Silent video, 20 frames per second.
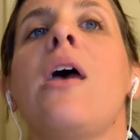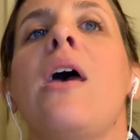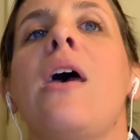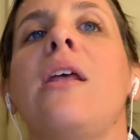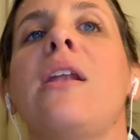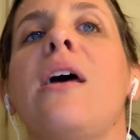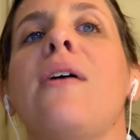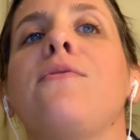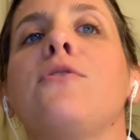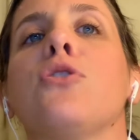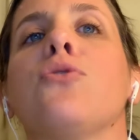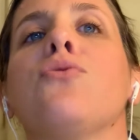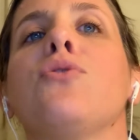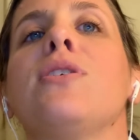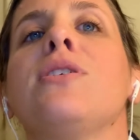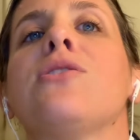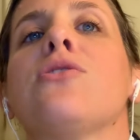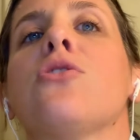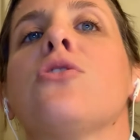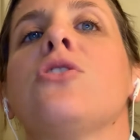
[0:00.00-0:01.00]
And after
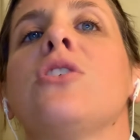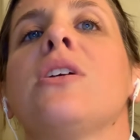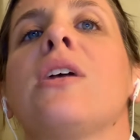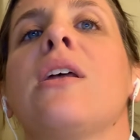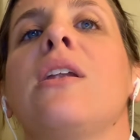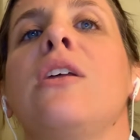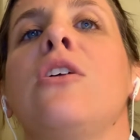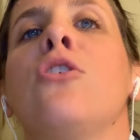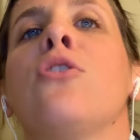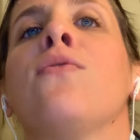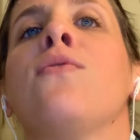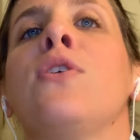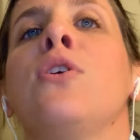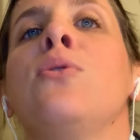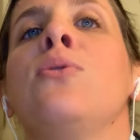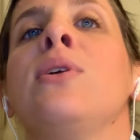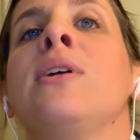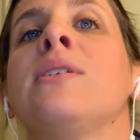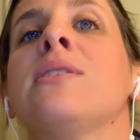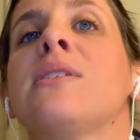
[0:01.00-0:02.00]
researching and
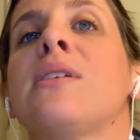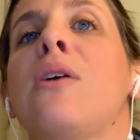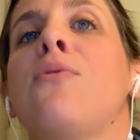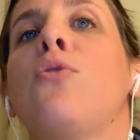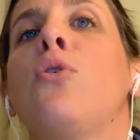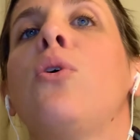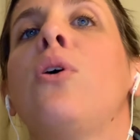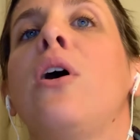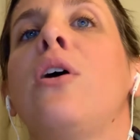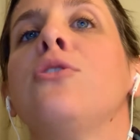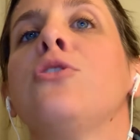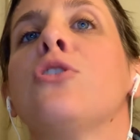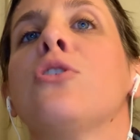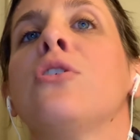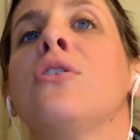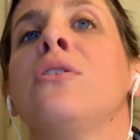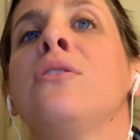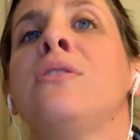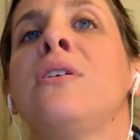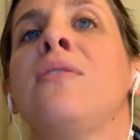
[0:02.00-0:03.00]
interviewing several
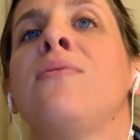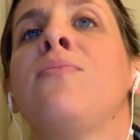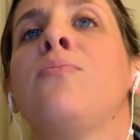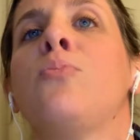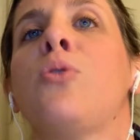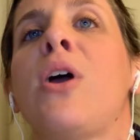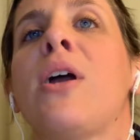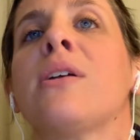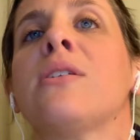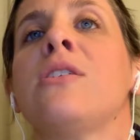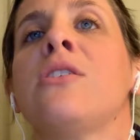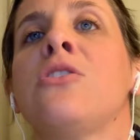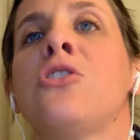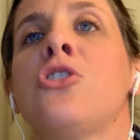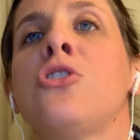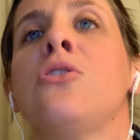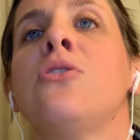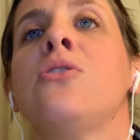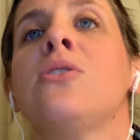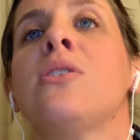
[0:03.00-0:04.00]
alternative
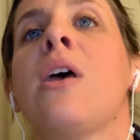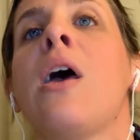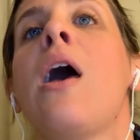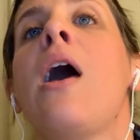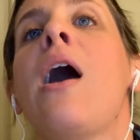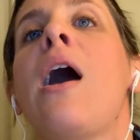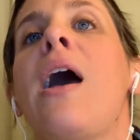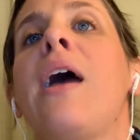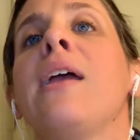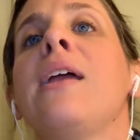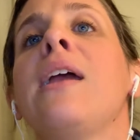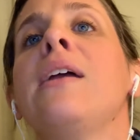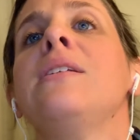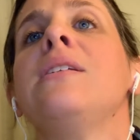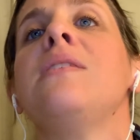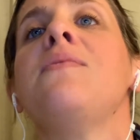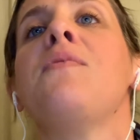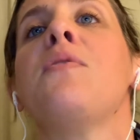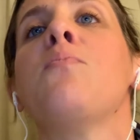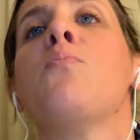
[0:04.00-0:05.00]
practitioners, I gained
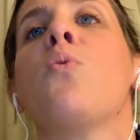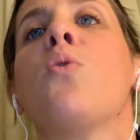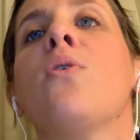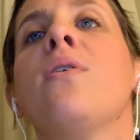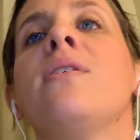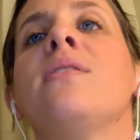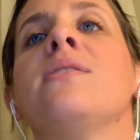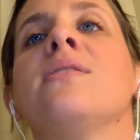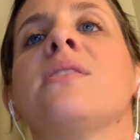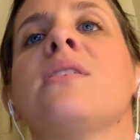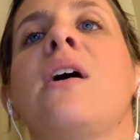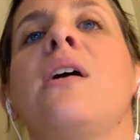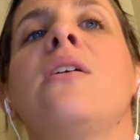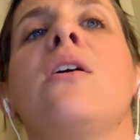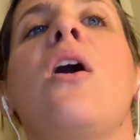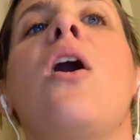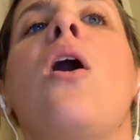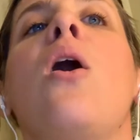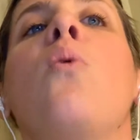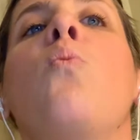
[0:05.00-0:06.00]
even more insight
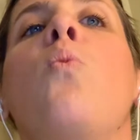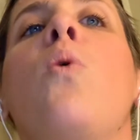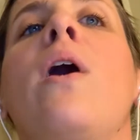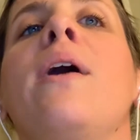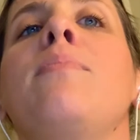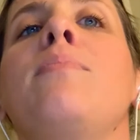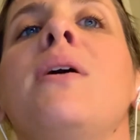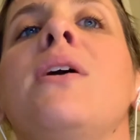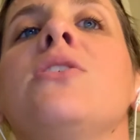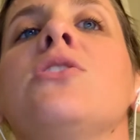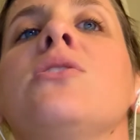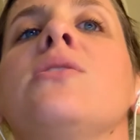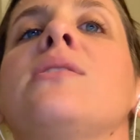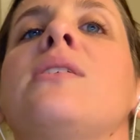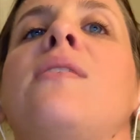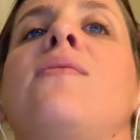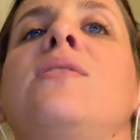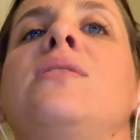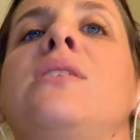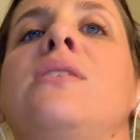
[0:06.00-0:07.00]
on why patients
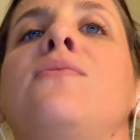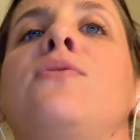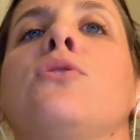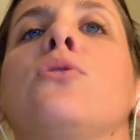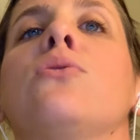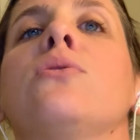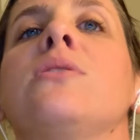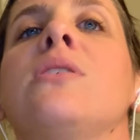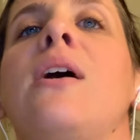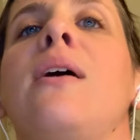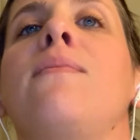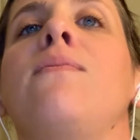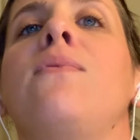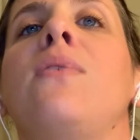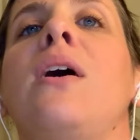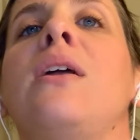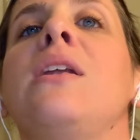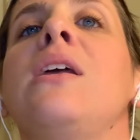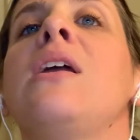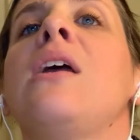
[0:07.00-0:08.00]
have a difficult time
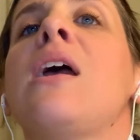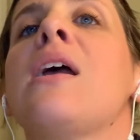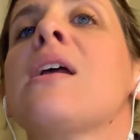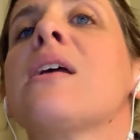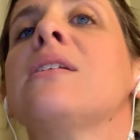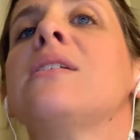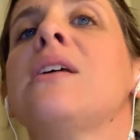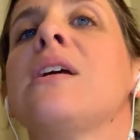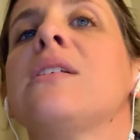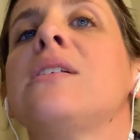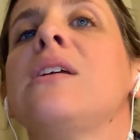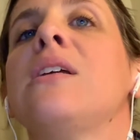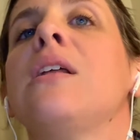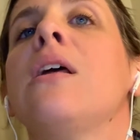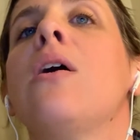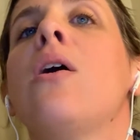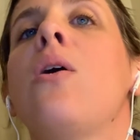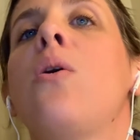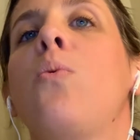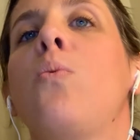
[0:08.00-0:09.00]
finding and connecting
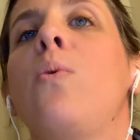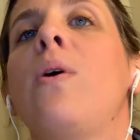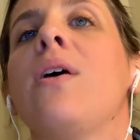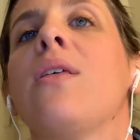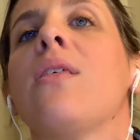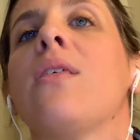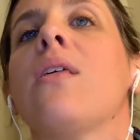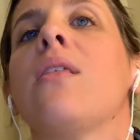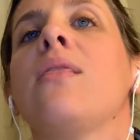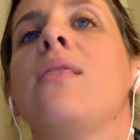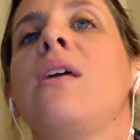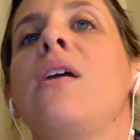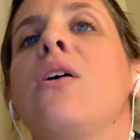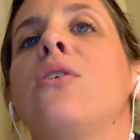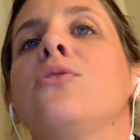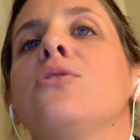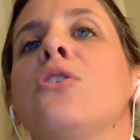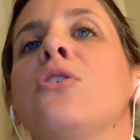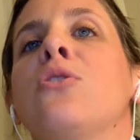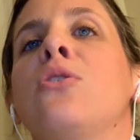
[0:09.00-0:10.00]
with the
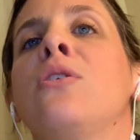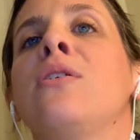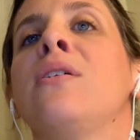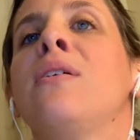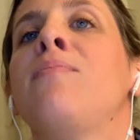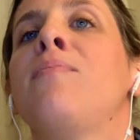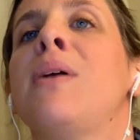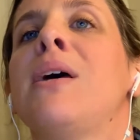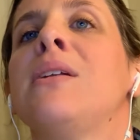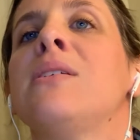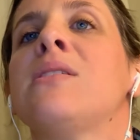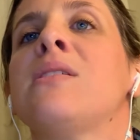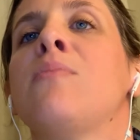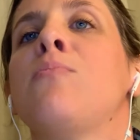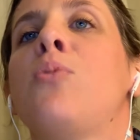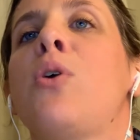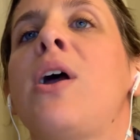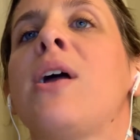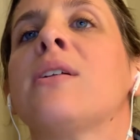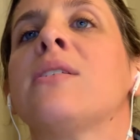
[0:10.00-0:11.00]
alternative medicine
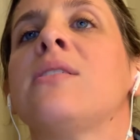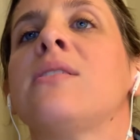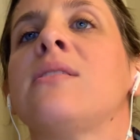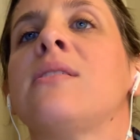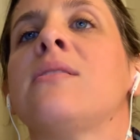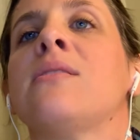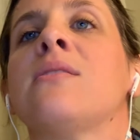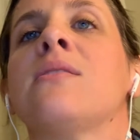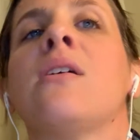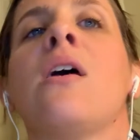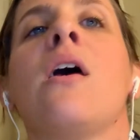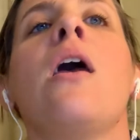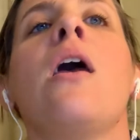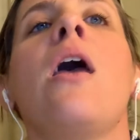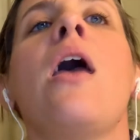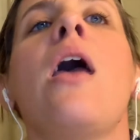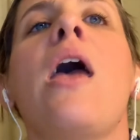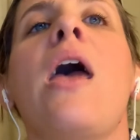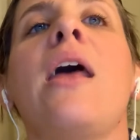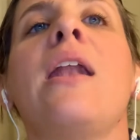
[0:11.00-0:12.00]
practices.
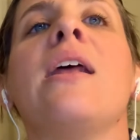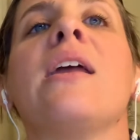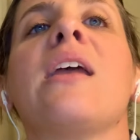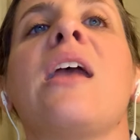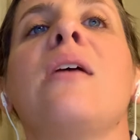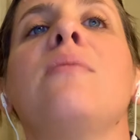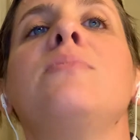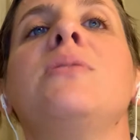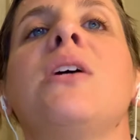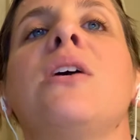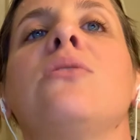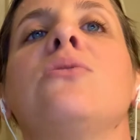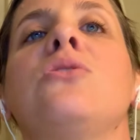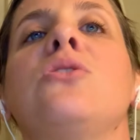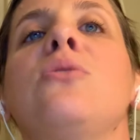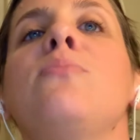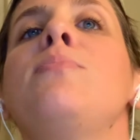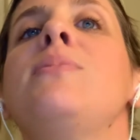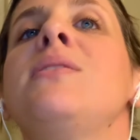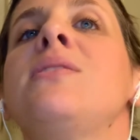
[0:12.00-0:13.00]
And it came down
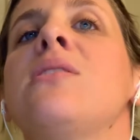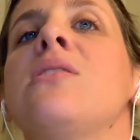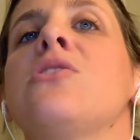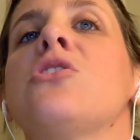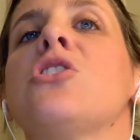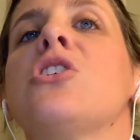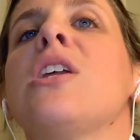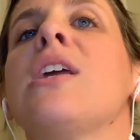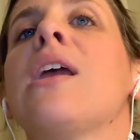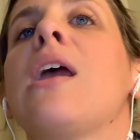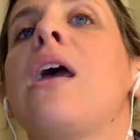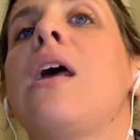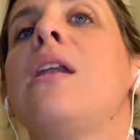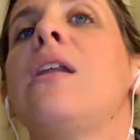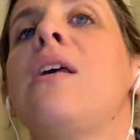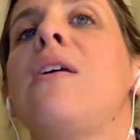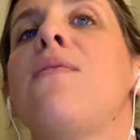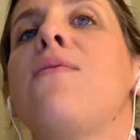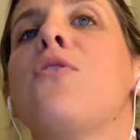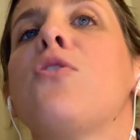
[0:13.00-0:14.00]
to positioning
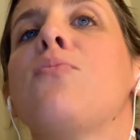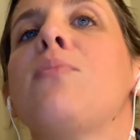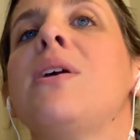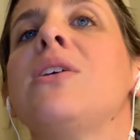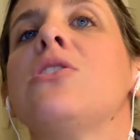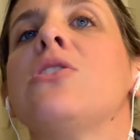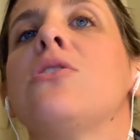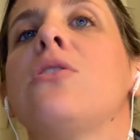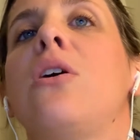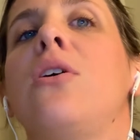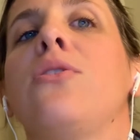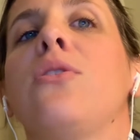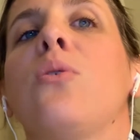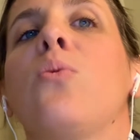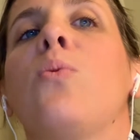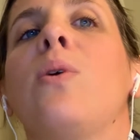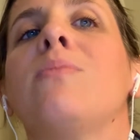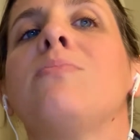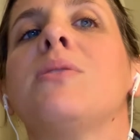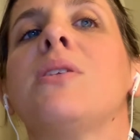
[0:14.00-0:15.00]
and information on their
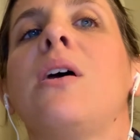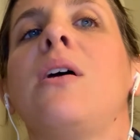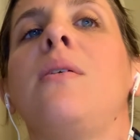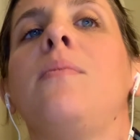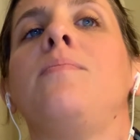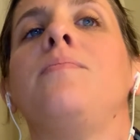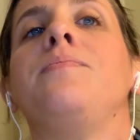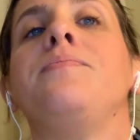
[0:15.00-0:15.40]
website.